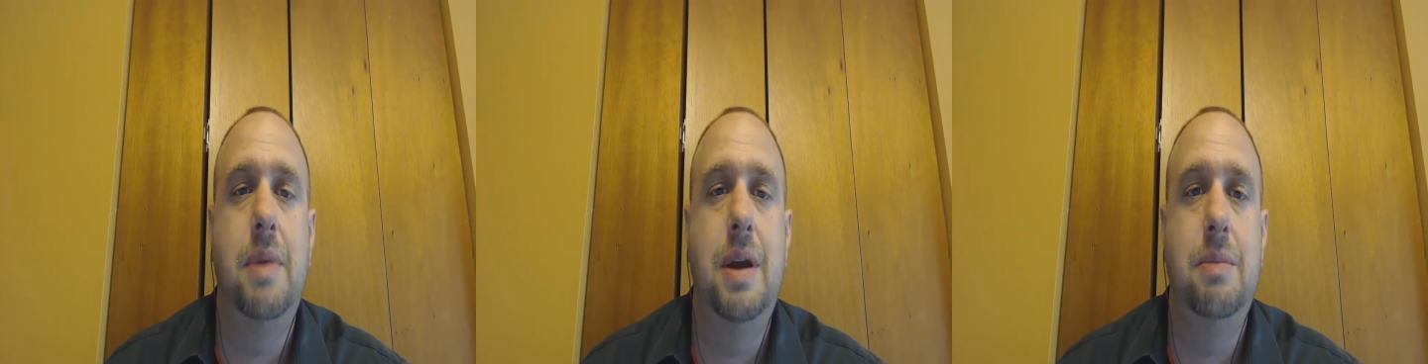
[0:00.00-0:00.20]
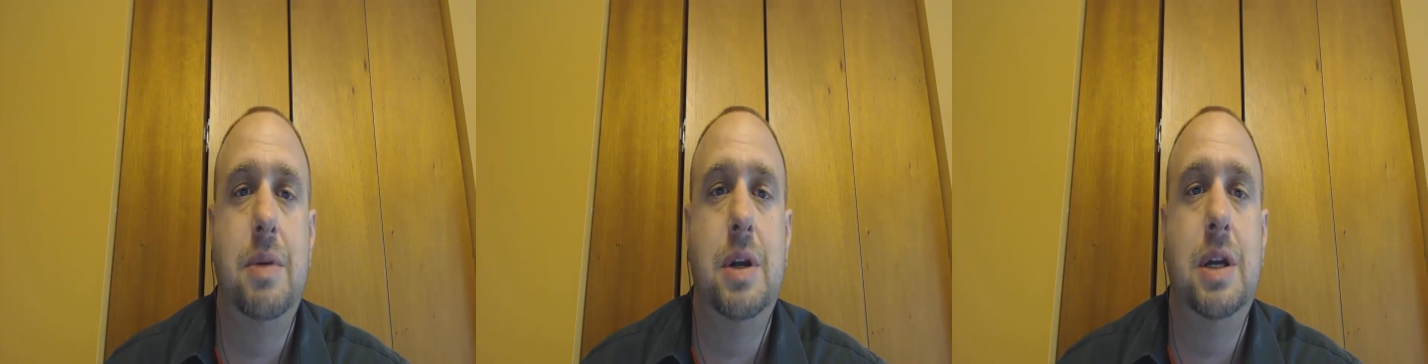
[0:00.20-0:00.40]

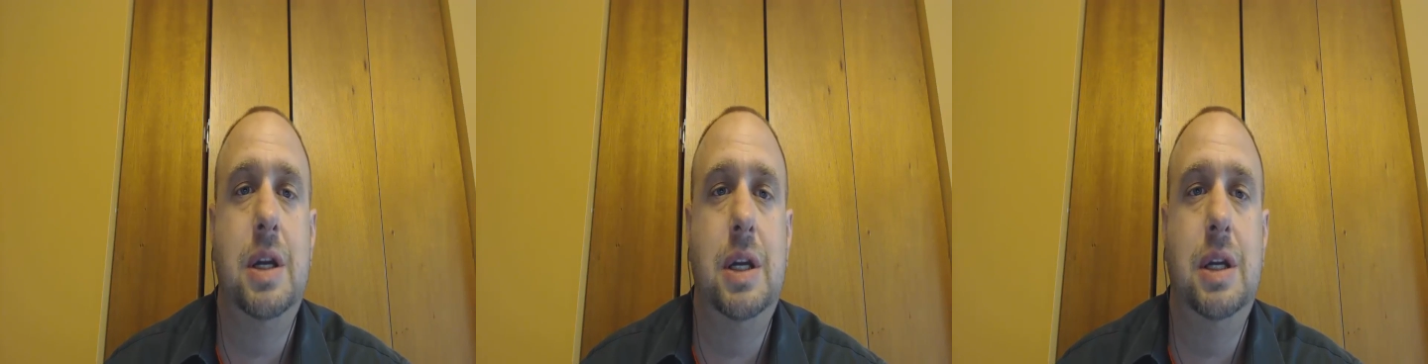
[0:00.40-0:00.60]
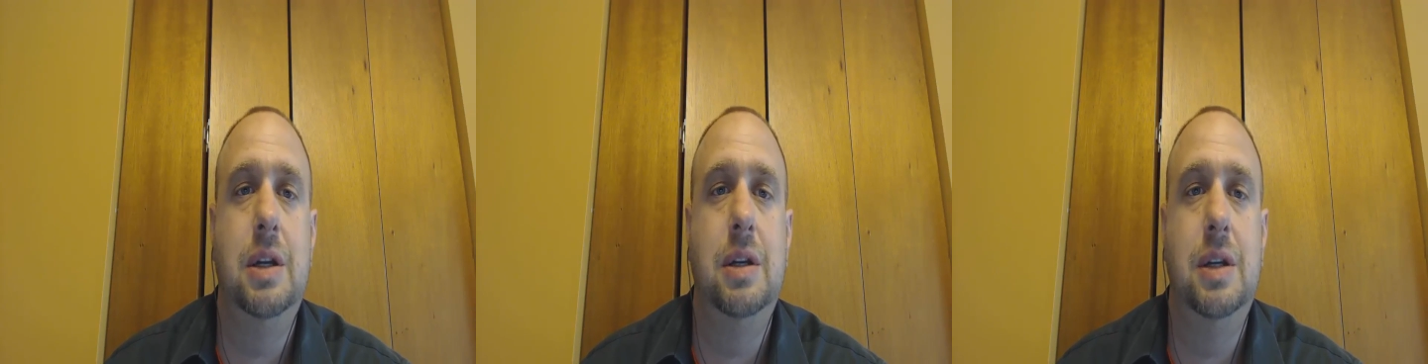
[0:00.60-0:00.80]

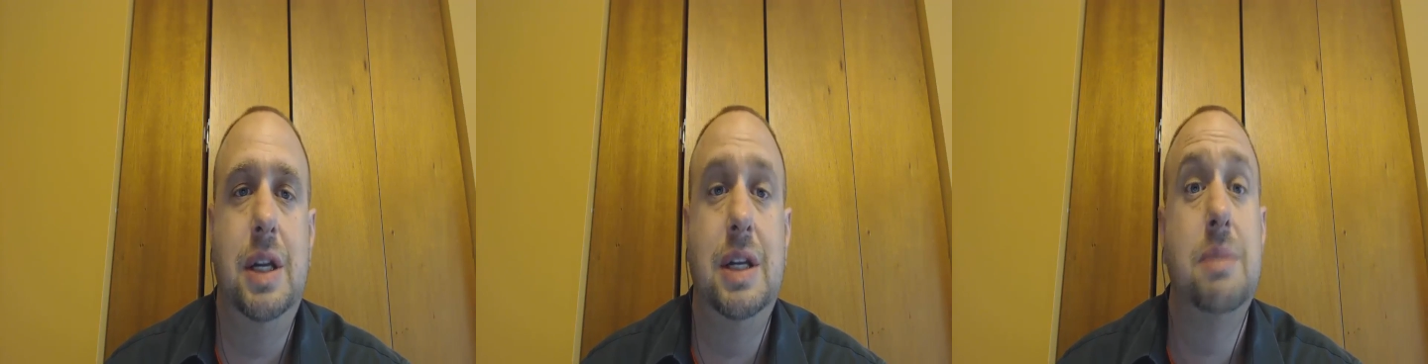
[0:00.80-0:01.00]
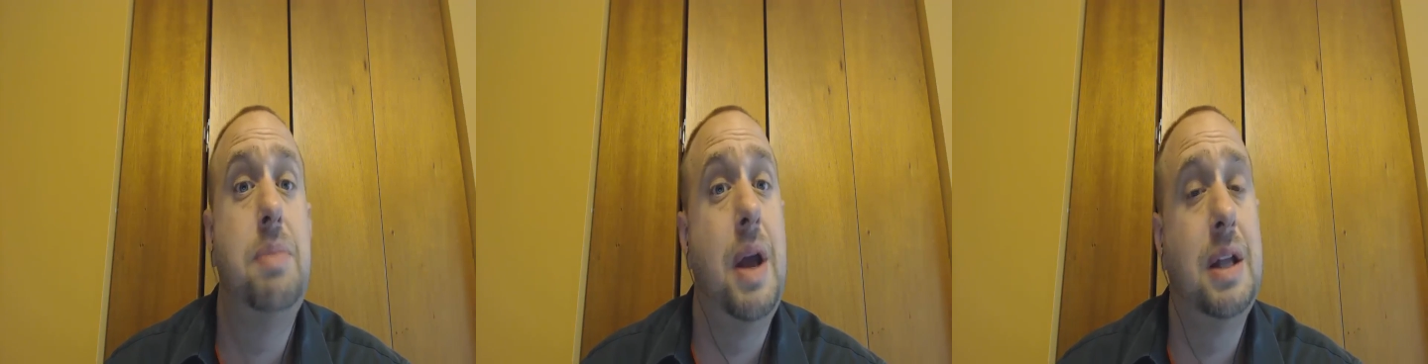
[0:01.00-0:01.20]
maybe
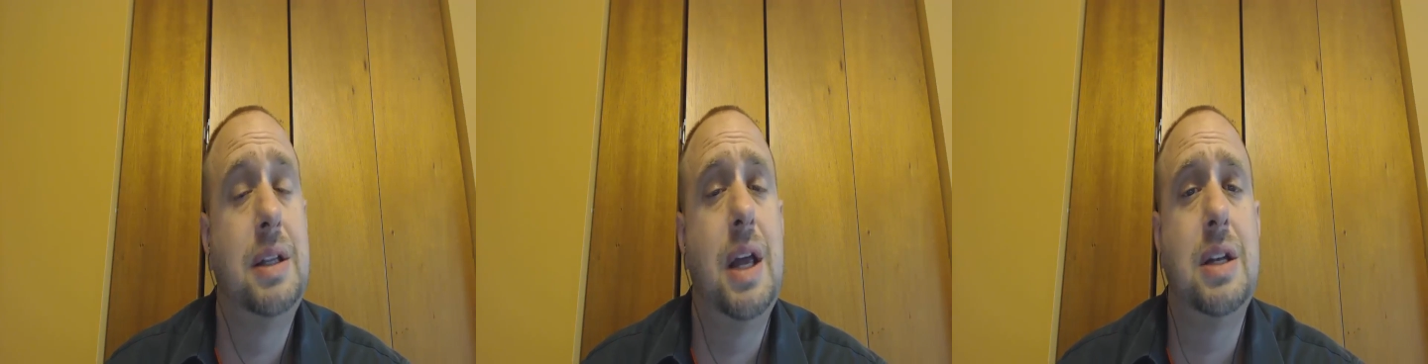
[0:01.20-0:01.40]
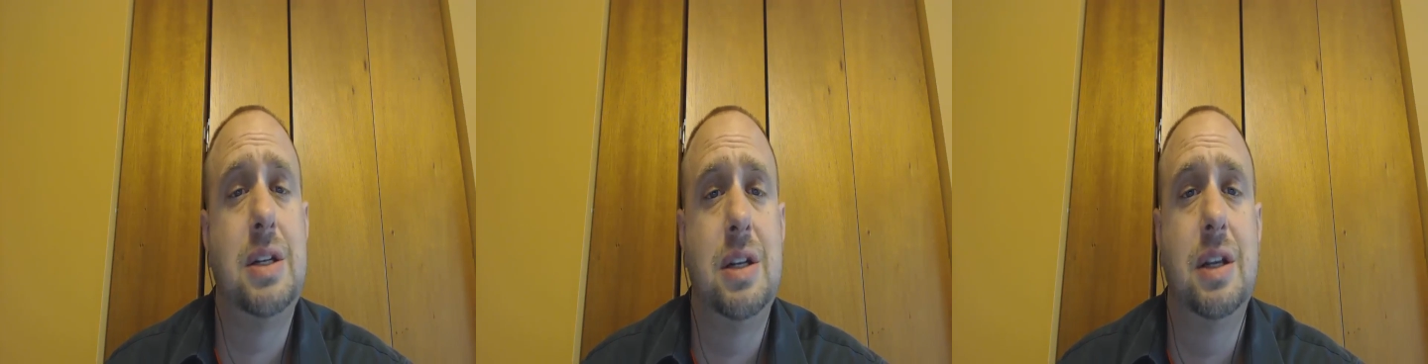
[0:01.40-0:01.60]
need to pay
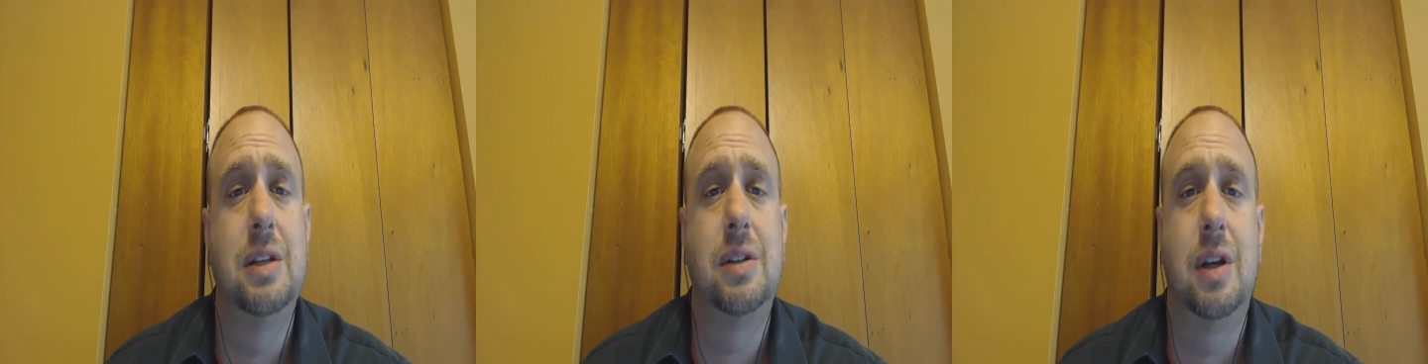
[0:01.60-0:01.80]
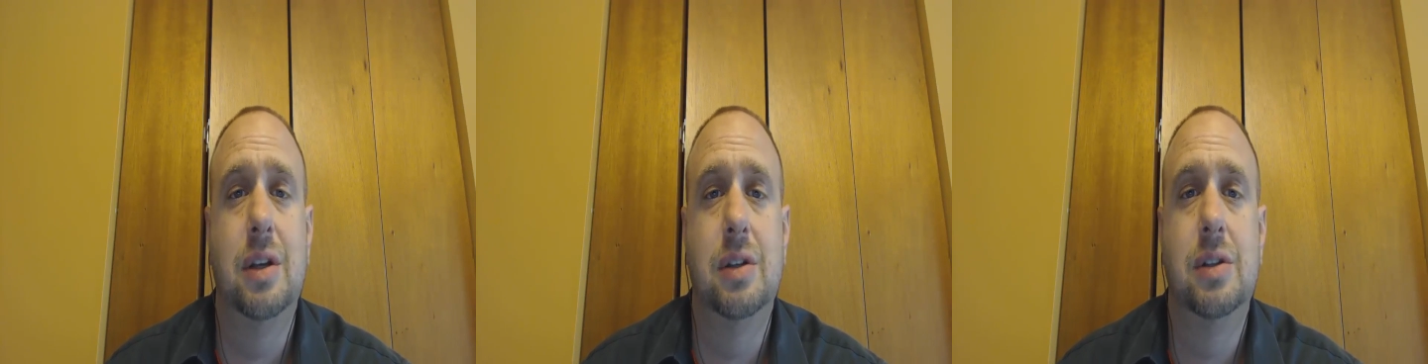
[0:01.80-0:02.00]
attention to
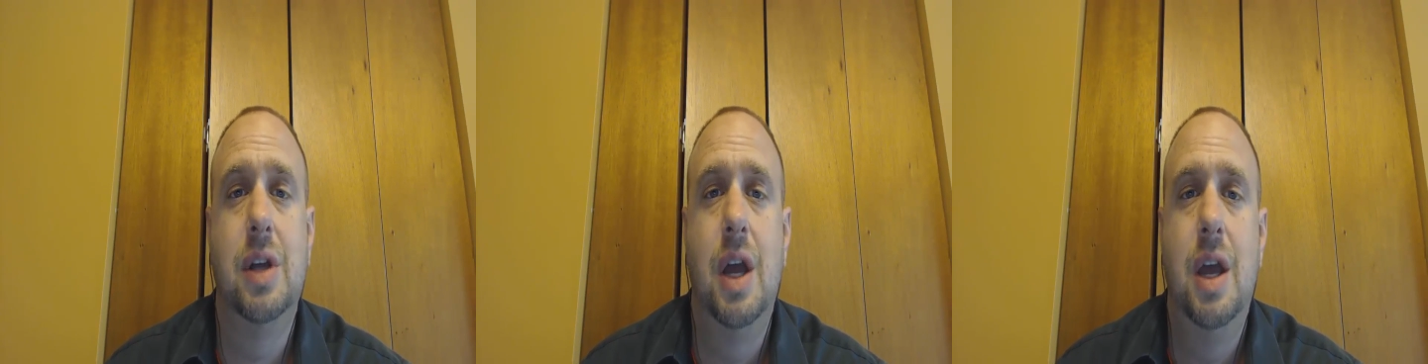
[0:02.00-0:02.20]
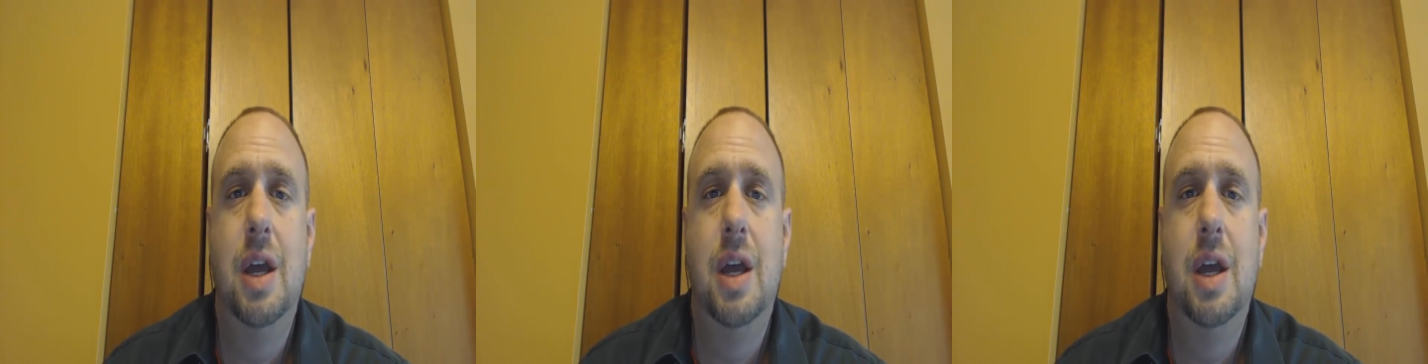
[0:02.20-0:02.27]
this, because